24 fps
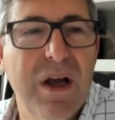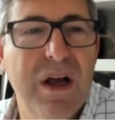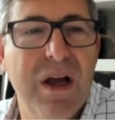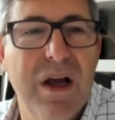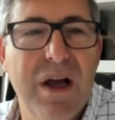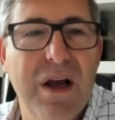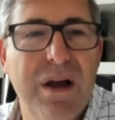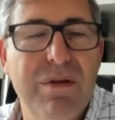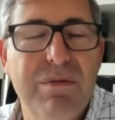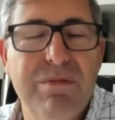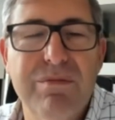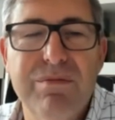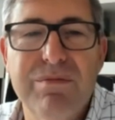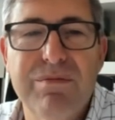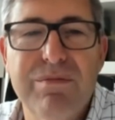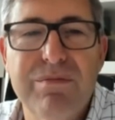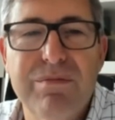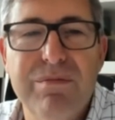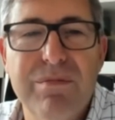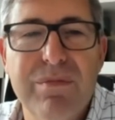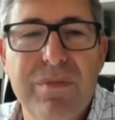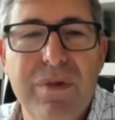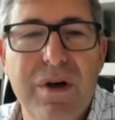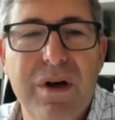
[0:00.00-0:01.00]
um,
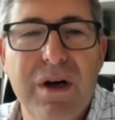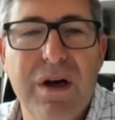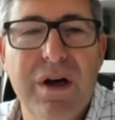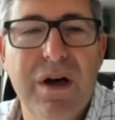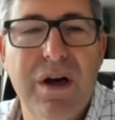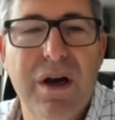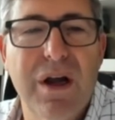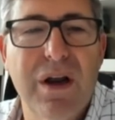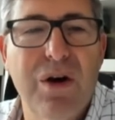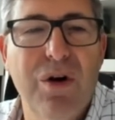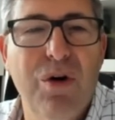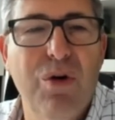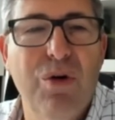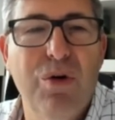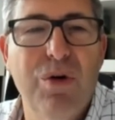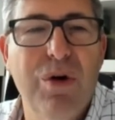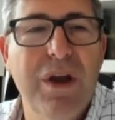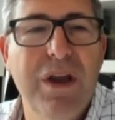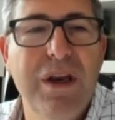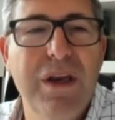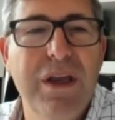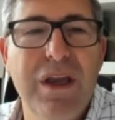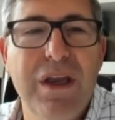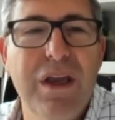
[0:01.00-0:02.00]
I don't
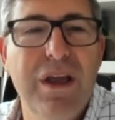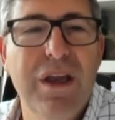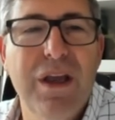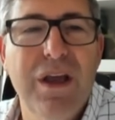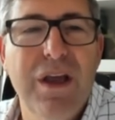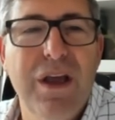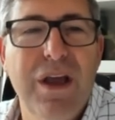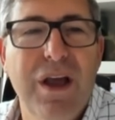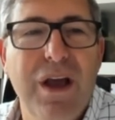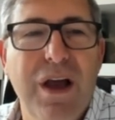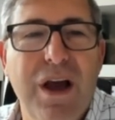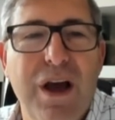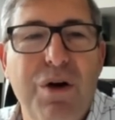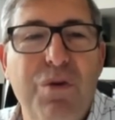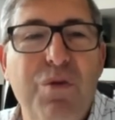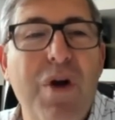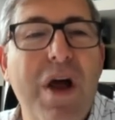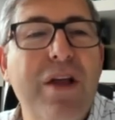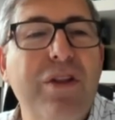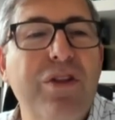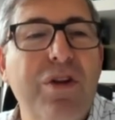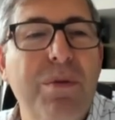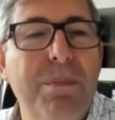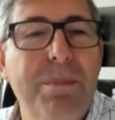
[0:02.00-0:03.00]
know any
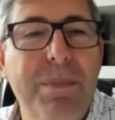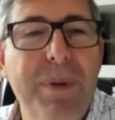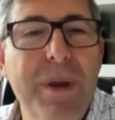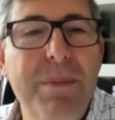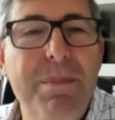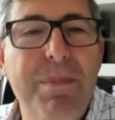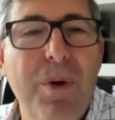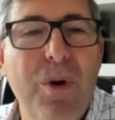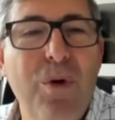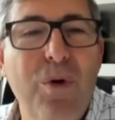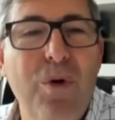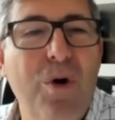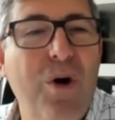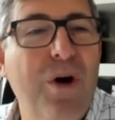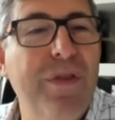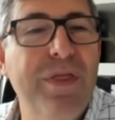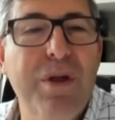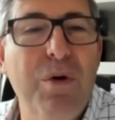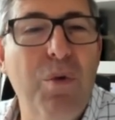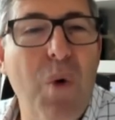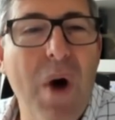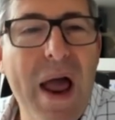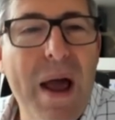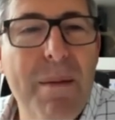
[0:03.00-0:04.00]
random people
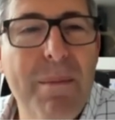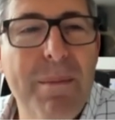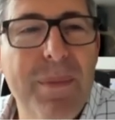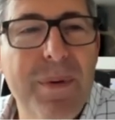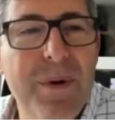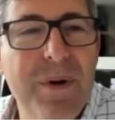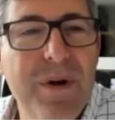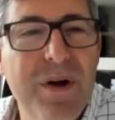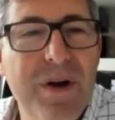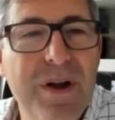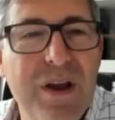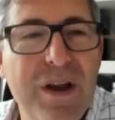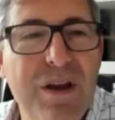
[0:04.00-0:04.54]
on the web.